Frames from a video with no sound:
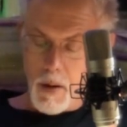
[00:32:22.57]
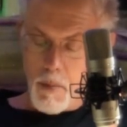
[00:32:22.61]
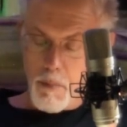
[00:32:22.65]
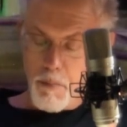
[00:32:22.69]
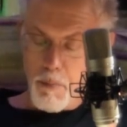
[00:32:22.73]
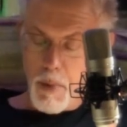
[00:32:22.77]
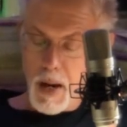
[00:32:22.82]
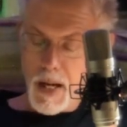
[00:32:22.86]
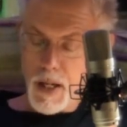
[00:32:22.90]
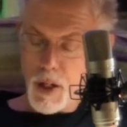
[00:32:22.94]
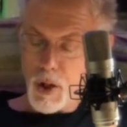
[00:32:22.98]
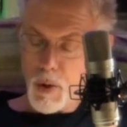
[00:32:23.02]

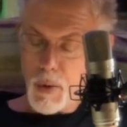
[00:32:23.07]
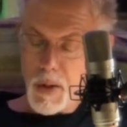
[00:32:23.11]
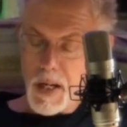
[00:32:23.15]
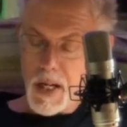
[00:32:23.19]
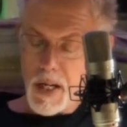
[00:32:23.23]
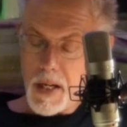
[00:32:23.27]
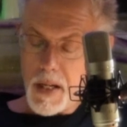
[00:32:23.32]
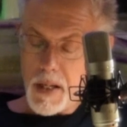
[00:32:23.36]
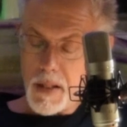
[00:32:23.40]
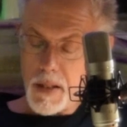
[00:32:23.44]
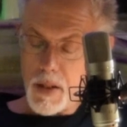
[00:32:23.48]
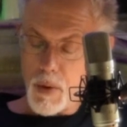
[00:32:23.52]
By
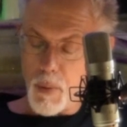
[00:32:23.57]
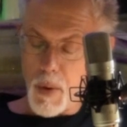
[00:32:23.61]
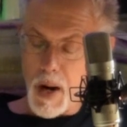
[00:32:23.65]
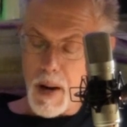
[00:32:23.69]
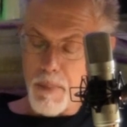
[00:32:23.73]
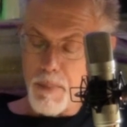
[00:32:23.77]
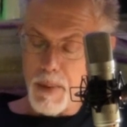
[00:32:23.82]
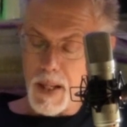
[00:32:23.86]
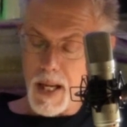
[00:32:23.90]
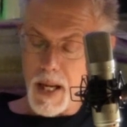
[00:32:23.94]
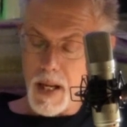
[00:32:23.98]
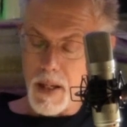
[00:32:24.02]
degrees the rat
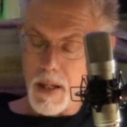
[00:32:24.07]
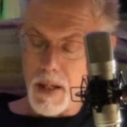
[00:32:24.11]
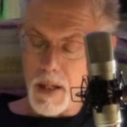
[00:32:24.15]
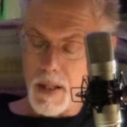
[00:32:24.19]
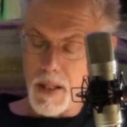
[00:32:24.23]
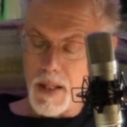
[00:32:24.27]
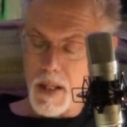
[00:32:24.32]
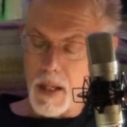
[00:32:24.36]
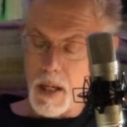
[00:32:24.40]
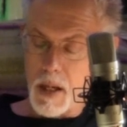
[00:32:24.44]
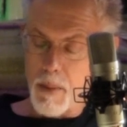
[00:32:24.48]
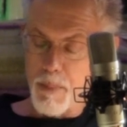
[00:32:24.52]
began to
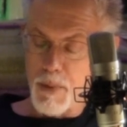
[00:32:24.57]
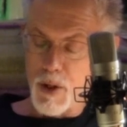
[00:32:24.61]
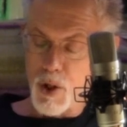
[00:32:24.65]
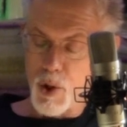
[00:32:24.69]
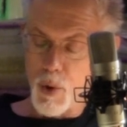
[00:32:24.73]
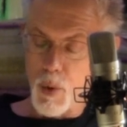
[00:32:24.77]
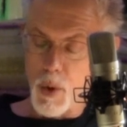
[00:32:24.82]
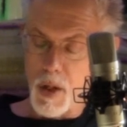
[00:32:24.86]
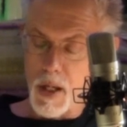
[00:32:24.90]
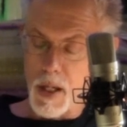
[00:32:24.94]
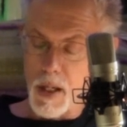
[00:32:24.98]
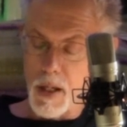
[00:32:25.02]
sit up and
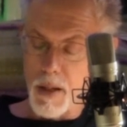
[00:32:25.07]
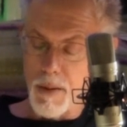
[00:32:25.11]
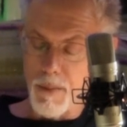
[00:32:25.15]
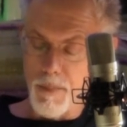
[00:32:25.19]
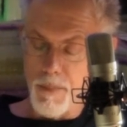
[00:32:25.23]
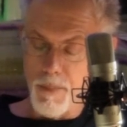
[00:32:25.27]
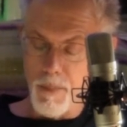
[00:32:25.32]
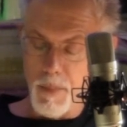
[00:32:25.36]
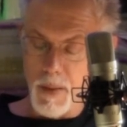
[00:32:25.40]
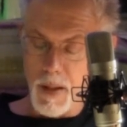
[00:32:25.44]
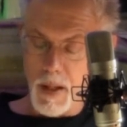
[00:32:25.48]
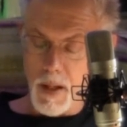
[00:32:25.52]
join in.
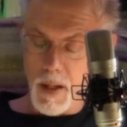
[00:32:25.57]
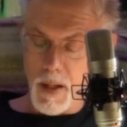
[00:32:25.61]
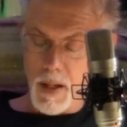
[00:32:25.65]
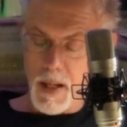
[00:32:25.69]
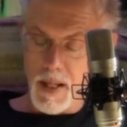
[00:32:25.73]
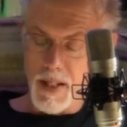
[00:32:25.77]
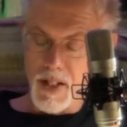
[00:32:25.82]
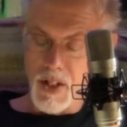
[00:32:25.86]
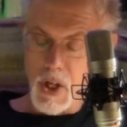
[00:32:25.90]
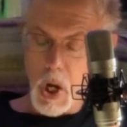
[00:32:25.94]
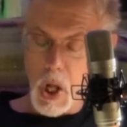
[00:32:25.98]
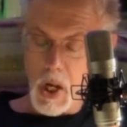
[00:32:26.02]

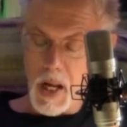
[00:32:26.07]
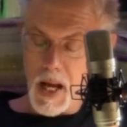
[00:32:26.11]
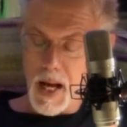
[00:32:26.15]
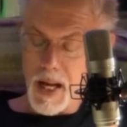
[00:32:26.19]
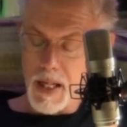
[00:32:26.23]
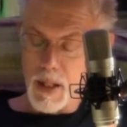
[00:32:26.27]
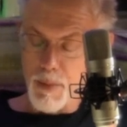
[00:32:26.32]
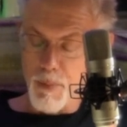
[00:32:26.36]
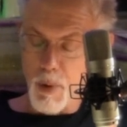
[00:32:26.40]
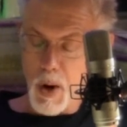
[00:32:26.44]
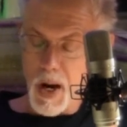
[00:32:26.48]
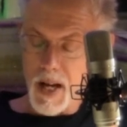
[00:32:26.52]
His dull eyes
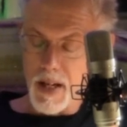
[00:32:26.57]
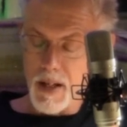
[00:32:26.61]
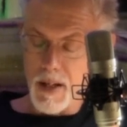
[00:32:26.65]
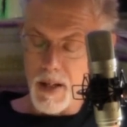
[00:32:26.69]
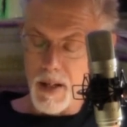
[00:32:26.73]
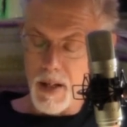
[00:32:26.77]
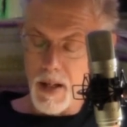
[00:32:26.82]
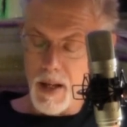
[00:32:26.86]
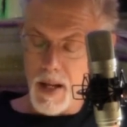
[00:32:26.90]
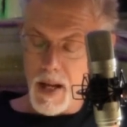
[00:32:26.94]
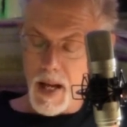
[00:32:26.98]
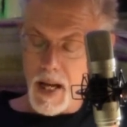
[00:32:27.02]
brightened,
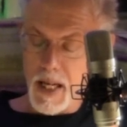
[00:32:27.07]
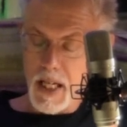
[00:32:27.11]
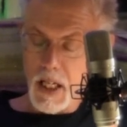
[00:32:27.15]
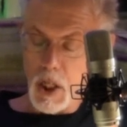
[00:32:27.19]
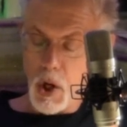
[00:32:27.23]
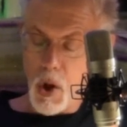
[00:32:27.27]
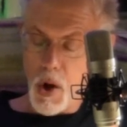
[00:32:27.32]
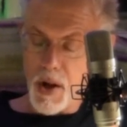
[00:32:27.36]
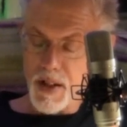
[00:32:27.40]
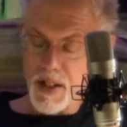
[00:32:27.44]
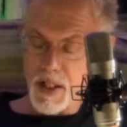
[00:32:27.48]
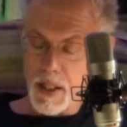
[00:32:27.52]
and he
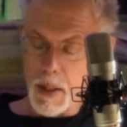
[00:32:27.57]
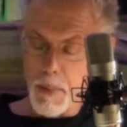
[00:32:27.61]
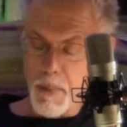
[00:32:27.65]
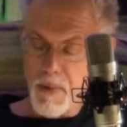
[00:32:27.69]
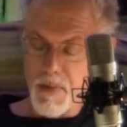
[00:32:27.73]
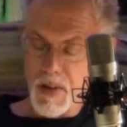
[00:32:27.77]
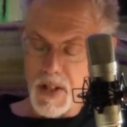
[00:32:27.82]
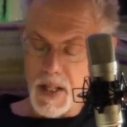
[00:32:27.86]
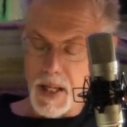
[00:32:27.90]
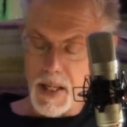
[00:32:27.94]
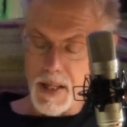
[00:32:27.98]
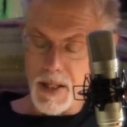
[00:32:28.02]
lost some of
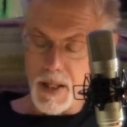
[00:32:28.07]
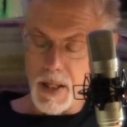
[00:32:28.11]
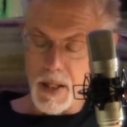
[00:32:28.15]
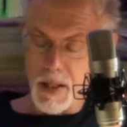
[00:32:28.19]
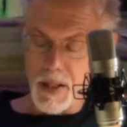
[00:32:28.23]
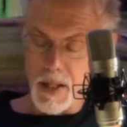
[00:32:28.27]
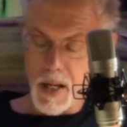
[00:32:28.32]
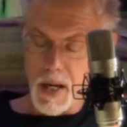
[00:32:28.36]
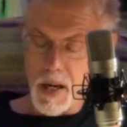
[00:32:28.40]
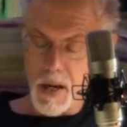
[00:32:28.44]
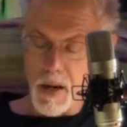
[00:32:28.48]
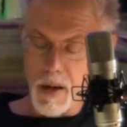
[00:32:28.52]
his listless
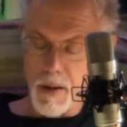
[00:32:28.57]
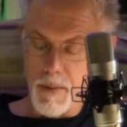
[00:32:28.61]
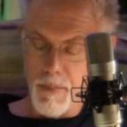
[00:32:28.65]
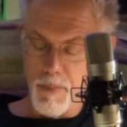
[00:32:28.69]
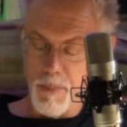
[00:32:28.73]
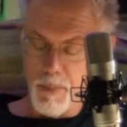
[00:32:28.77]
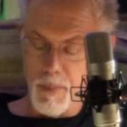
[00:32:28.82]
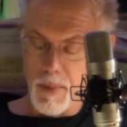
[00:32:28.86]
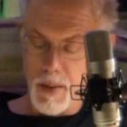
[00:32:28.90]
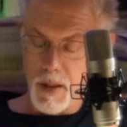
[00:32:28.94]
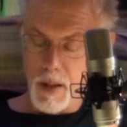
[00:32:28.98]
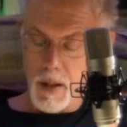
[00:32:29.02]
air.
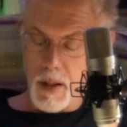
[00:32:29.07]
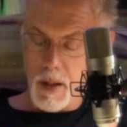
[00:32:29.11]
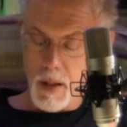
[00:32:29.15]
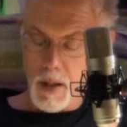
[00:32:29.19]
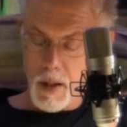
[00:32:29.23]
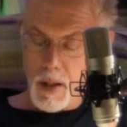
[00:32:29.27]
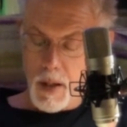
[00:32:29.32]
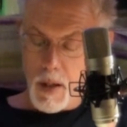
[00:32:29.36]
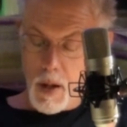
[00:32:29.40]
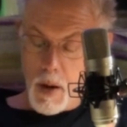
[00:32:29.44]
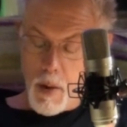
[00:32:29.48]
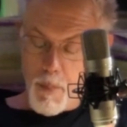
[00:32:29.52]

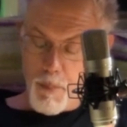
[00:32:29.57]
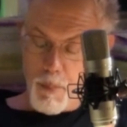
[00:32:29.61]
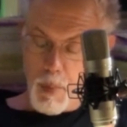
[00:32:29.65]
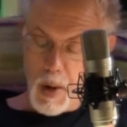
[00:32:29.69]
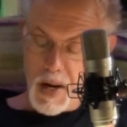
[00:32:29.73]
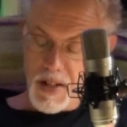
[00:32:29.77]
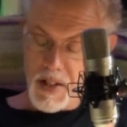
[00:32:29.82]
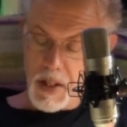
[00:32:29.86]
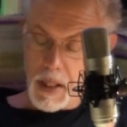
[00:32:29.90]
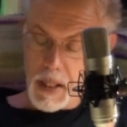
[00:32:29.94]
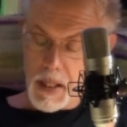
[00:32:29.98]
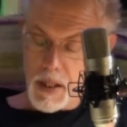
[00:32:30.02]

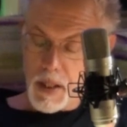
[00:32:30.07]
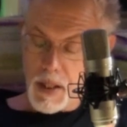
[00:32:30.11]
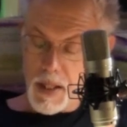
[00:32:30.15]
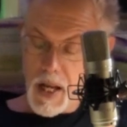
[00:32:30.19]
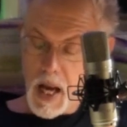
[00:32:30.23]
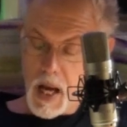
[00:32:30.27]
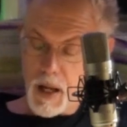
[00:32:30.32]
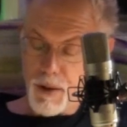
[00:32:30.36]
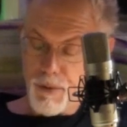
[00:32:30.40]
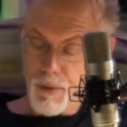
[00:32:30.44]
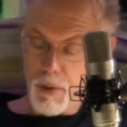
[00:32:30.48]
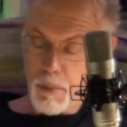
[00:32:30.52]
Presently the
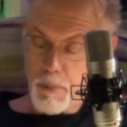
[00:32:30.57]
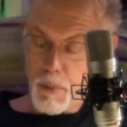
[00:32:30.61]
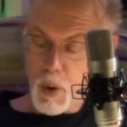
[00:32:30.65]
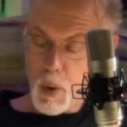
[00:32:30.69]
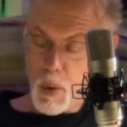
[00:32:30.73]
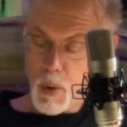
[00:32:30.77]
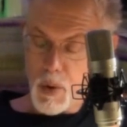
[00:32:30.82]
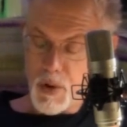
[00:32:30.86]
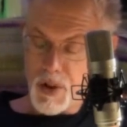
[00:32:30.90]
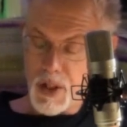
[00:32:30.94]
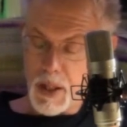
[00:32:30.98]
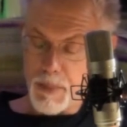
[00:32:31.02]
tactful
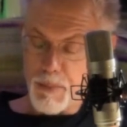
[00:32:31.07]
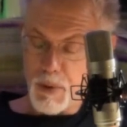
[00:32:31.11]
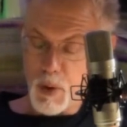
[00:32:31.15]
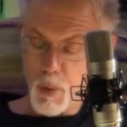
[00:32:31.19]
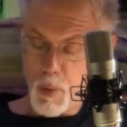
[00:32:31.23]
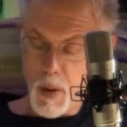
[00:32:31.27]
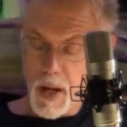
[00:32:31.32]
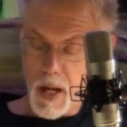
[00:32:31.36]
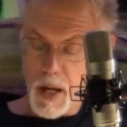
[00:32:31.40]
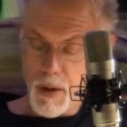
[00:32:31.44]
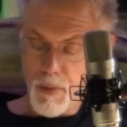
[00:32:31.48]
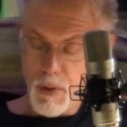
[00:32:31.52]
mole slipped
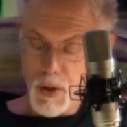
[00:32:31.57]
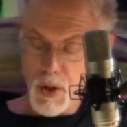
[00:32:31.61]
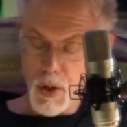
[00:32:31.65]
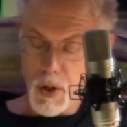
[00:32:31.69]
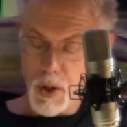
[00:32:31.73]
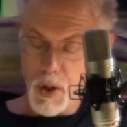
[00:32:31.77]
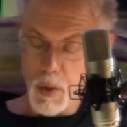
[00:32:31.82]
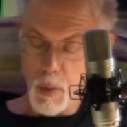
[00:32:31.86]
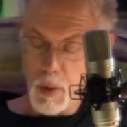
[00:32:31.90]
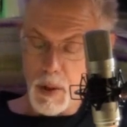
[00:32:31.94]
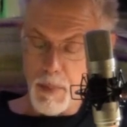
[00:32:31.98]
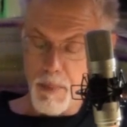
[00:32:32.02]
away and
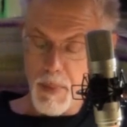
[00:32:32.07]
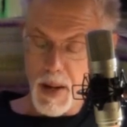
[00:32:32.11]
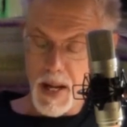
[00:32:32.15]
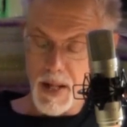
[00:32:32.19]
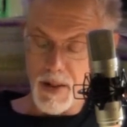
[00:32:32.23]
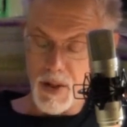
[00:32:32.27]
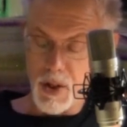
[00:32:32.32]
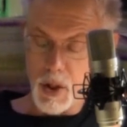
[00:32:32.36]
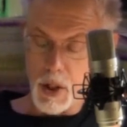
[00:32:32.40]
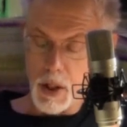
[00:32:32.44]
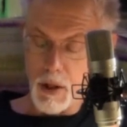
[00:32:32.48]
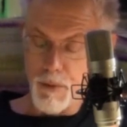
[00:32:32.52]
returned with a
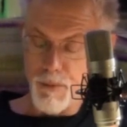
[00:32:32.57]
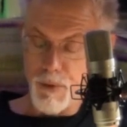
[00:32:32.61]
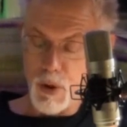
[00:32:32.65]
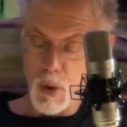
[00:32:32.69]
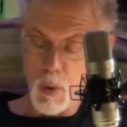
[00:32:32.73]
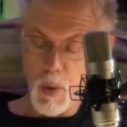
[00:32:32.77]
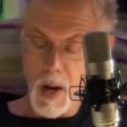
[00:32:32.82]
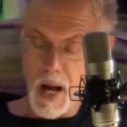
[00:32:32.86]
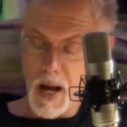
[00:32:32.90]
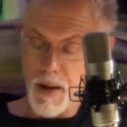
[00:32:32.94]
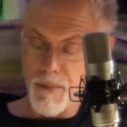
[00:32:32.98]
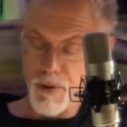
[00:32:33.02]
pencil and a few
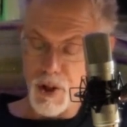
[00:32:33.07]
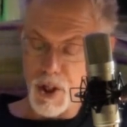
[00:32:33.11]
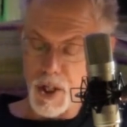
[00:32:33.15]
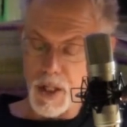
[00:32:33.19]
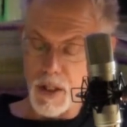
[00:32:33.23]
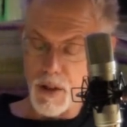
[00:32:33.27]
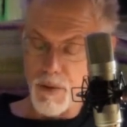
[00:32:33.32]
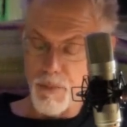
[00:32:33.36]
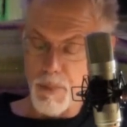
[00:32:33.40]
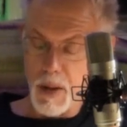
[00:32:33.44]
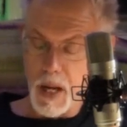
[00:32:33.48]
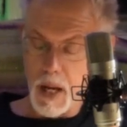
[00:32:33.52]
half
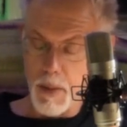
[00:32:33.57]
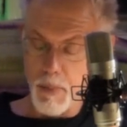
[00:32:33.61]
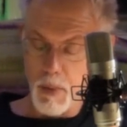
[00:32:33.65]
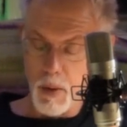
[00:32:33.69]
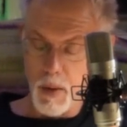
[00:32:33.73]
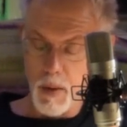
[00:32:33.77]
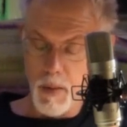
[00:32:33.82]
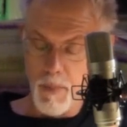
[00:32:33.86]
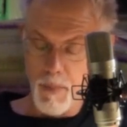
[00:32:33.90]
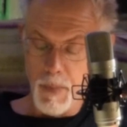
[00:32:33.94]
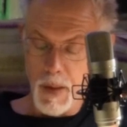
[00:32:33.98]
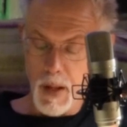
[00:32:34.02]
sheets of paper,
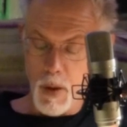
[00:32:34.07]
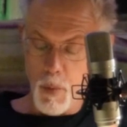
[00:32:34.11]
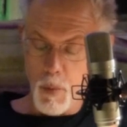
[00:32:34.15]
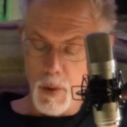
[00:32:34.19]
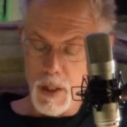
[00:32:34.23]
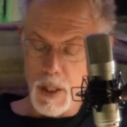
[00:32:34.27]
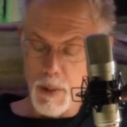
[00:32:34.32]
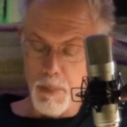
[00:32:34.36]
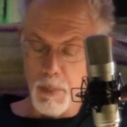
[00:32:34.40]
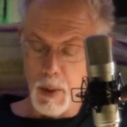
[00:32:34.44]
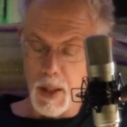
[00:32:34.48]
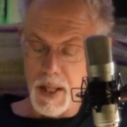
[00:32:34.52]
which
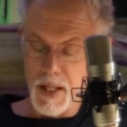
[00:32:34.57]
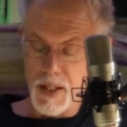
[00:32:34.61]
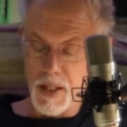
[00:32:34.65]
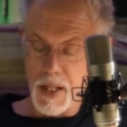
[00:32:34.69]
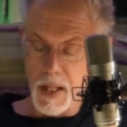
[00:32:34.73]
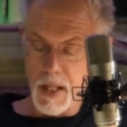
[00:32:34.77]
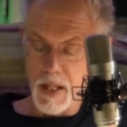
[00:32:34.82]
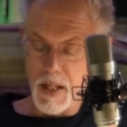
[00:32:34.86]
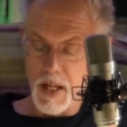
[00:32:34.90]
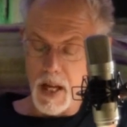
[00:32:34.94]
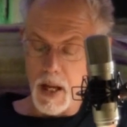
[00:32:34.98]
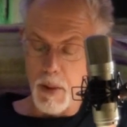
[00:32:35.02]
he placed on
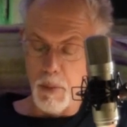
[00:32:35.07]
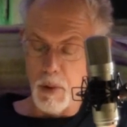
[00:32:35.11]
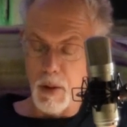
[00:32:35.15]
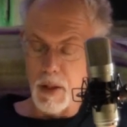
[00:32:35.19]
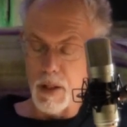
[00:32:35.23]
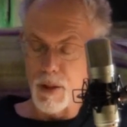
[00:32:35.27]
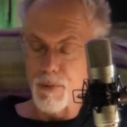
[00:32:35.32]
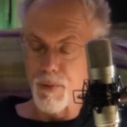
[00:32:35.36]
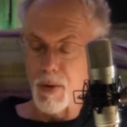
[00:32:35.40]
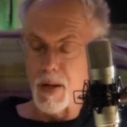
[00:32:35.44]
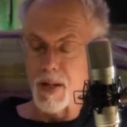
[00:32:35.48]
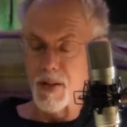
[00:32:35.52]
the table at
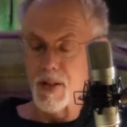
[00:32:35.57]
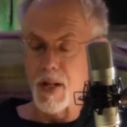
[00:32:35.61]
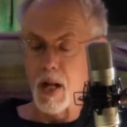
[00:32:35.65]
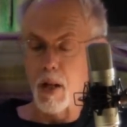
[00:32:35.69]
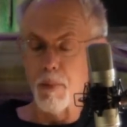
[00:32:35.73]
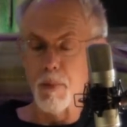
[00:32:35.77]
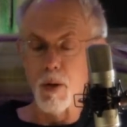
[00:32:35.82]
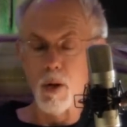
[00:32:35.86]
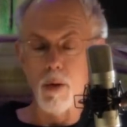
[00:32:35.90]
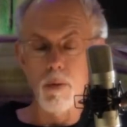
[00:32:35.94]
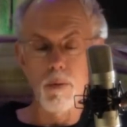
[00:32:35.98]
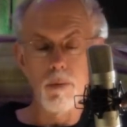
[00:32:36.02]
his friend's
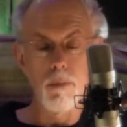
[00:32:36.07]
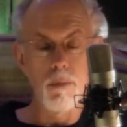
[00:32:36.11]
elbow.